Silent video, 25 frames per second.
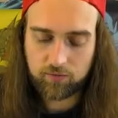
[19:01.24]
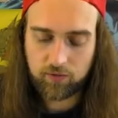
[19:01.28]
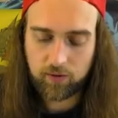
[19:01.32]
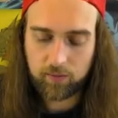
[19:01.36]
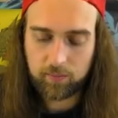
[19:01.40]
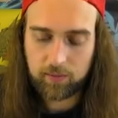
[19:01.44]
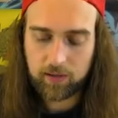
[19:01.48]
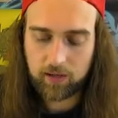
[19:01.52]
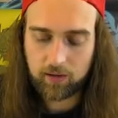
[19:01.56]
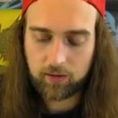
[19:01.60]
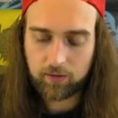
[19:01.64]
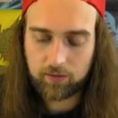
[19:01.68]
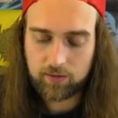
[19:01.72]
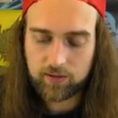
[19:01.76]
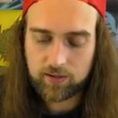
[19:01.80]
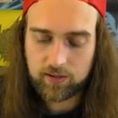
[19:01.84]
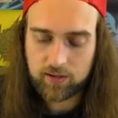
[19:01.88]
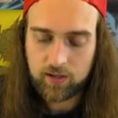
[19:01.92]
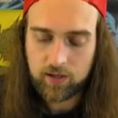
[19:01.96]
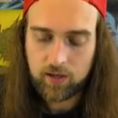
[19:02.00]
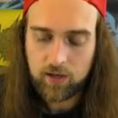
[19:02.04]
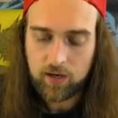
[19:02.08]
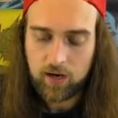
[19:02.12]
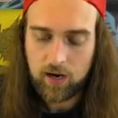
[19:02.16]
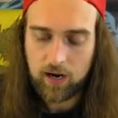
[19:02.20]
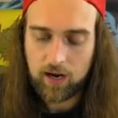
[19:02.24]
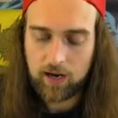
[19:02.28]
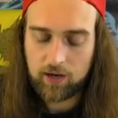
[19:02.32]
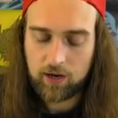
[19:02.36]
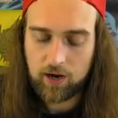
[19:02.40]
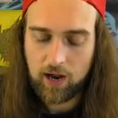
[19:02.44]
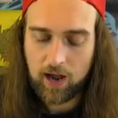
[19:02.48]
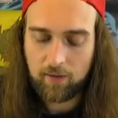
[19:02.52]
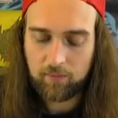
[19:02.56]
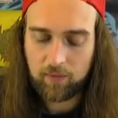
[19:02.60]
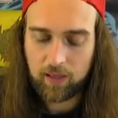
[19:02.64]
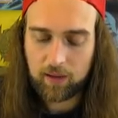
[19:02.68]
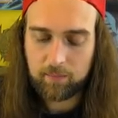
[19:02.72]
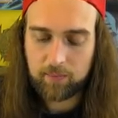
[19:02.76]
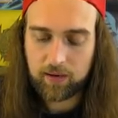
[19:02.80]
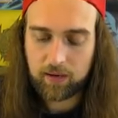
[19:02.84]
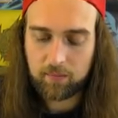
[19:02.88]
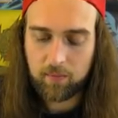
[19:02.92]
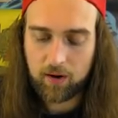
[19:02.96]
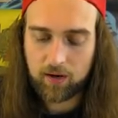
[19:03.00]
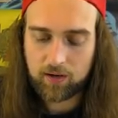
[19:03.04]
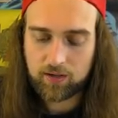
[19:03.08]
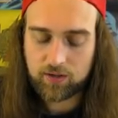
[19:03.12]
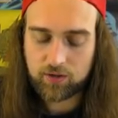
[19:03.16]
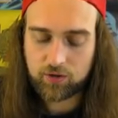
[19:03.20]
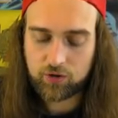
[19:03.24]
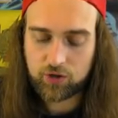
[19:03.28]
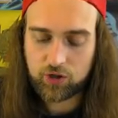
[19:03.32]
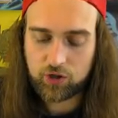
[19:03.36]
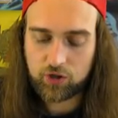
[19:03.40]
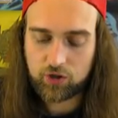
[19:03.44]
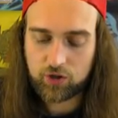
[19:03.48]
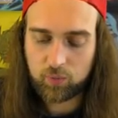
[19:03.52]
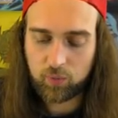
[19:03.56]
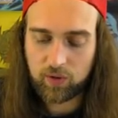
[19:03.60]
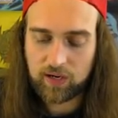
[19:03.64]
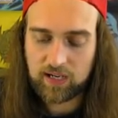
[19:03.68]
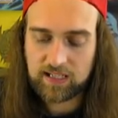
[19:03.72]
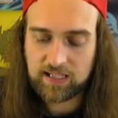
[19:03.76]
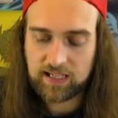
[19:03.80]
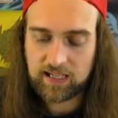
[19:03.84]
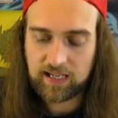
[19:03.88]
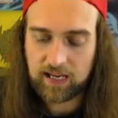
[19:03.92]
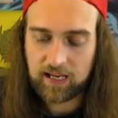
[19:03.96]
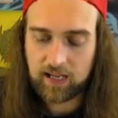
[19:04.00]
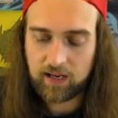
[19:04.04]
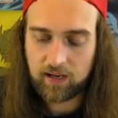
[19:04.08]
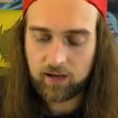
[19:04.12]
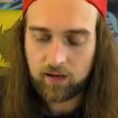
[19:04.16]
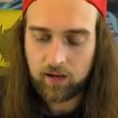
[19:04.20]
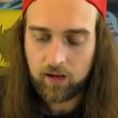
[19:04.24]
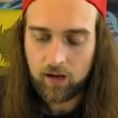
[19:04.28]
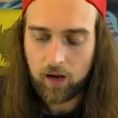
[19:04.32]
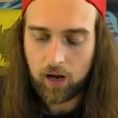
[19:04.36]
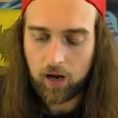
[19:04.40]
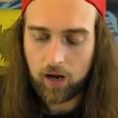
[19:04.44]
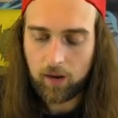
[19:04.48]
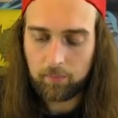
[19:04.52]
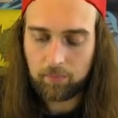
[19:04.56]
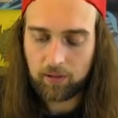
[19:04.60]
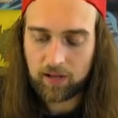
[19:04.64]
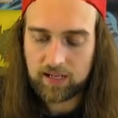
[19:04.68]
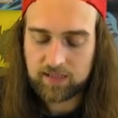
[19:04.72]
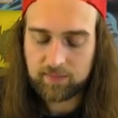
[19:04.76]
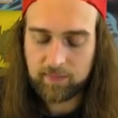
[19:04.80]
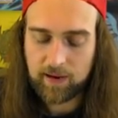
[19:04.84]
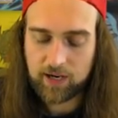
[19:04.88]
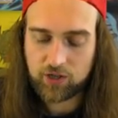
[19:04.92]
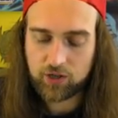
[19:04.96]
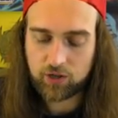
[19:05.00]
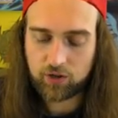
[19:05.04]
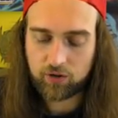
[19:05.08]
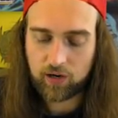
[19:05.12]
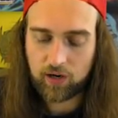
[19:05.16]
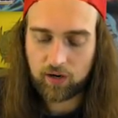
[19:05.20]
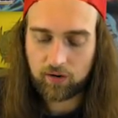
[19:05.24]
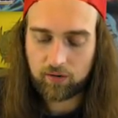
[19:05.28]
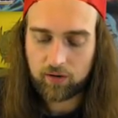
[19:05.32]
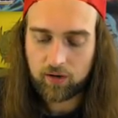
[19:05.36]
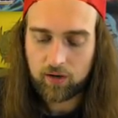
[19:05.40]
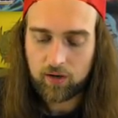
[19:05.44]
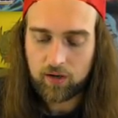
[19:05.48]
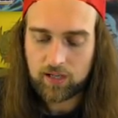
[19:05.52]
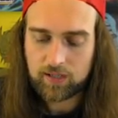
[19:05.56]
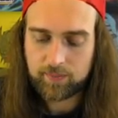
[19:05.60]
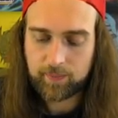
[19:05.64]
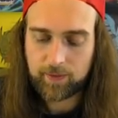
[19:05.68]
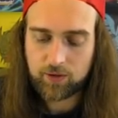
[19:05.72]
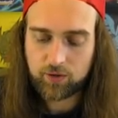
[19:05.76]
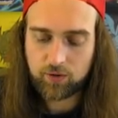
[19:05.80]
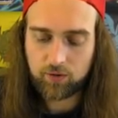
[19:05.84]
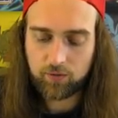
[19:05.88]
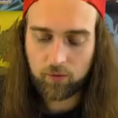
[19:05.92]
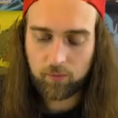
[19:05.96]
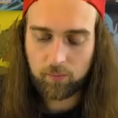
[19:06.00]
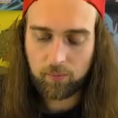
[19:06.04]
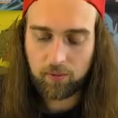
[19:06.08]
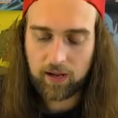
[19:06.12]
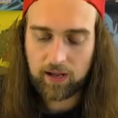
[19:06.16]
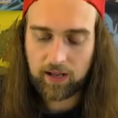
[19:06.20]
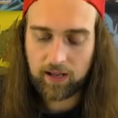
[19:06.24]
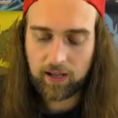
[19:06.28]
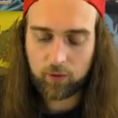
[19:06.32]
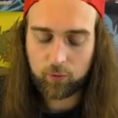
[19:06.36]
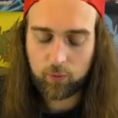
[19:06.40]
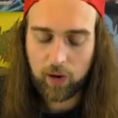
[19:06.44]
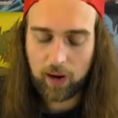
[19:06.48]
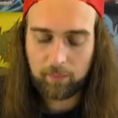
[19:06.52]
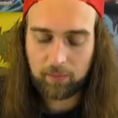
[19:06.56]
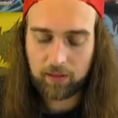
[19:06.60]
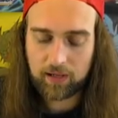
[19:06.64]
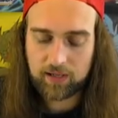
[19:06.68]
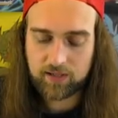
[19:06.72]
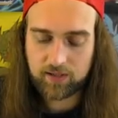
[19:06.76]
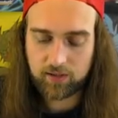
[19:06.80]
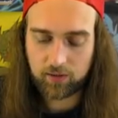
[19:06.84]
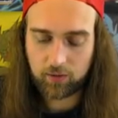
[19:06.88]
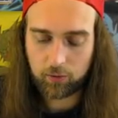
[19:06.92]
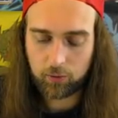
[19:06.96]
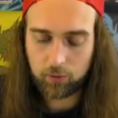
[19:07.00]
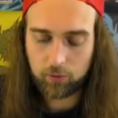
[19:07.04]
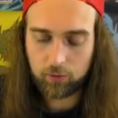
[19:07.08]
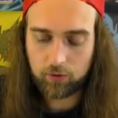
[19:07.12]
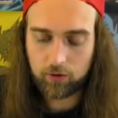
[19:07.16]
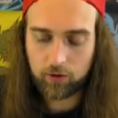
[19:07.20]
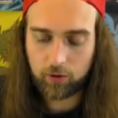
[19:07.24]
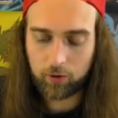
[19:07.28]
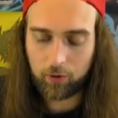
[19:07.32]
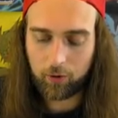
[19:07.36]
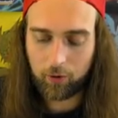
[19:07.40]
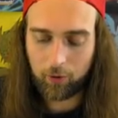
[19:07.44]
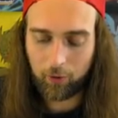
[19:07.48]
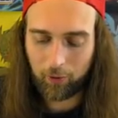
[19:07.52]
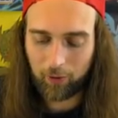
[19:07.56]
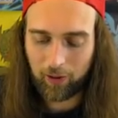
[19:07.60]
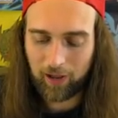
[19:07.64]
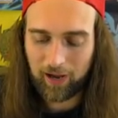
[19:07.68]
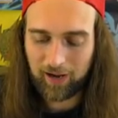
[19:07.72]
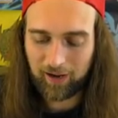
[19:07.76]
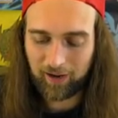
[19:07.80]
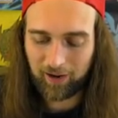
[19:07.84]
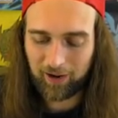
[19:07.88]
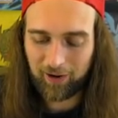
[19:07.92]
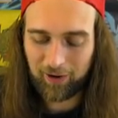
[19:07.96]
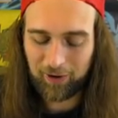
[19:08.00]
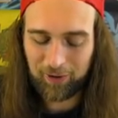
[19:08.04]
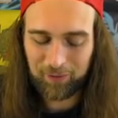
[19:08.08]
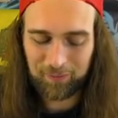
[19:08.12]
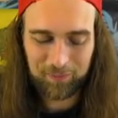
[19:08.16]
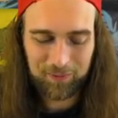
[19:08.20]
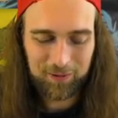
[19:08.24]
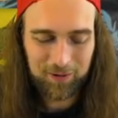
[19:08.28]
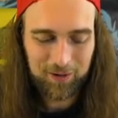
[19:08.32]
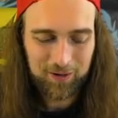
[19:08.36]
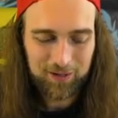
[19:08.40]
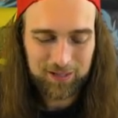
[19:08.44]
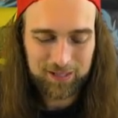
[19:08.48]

flip killers and you have like big monsters and you just want to dig in uh, play smashing ground especially if you're playing like crap like Zaloog or, or like um,